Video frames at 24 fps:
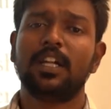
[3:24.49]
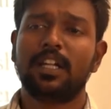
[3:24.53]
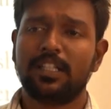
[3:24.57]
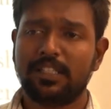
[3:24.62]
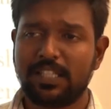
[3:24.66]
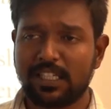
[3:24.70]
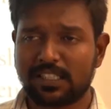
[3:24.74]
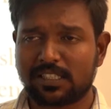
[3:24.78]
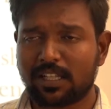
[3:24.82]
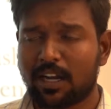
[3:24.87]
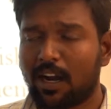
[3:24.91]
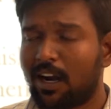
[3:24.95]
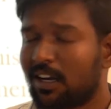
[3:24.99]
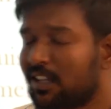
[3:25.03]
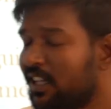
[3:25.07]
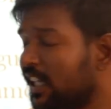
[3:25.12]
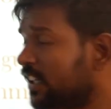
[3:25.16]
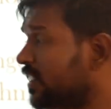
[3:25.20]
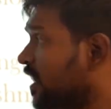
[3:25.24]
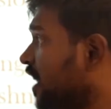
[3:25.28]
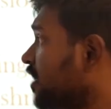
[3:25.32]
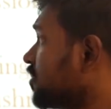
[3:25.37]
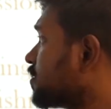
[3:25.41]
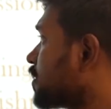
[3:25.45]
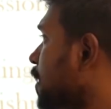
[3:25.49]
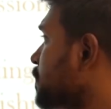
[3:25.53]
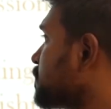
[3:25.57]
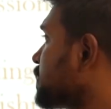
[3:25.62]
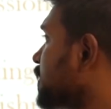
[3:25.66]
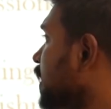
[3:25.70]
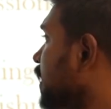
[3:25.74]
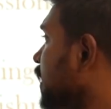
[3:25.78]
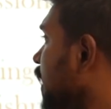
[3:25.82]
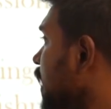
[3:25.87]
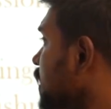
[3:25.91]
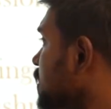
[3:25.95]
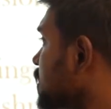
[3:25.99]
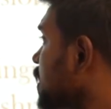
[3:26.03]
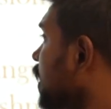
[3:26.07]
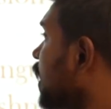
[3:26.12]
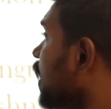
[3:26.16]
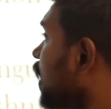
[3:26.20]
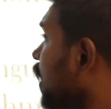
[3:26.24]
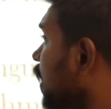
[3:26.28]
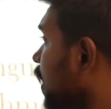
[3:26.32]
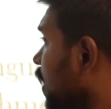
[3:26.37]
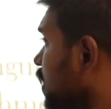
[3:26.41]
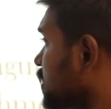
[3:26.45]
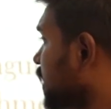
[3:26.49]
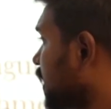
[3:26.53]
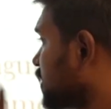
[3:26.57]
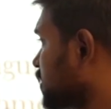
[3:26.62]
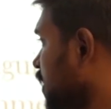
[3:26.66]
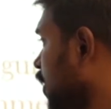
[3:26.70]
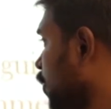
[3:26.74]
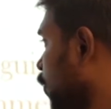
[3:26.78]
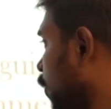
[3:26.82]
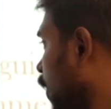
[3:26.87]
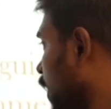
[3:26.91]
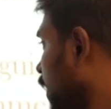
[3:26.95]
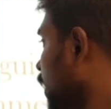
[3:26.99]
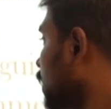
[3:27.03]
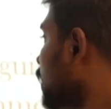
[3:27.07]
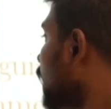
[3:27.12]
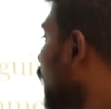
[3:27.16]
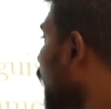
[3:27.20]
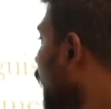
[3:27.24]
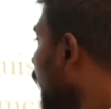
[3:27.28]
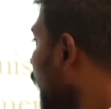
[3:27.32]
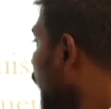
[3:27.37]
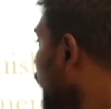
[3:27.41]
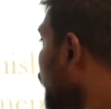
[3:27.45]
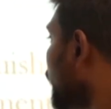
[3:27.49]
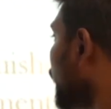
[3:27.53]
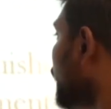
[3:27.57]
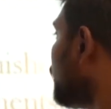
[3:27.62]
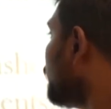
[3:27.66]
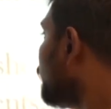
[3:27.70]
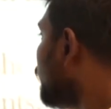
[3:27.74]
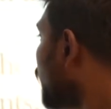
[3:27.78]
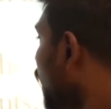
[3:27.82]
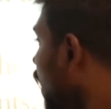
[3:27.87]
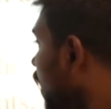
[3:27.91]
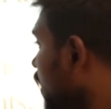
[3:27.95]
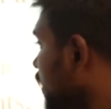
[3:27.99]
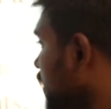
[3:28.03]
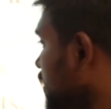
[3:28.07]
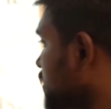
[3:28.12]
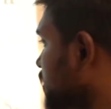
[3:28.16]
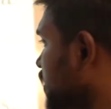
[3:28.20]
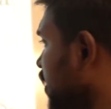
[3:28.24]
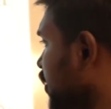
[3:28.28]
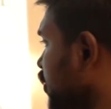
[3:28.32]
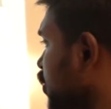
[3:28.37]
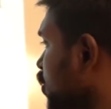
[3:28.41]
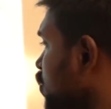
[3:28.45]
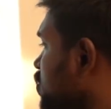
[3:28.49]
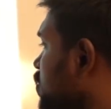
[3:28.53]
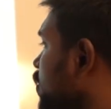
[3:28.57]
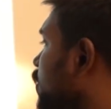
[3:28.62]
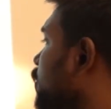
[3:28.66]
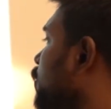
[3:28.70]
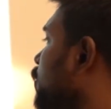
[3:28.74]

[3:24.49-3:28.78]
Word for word: These are all the things comes under section 1 highlight what distinguishes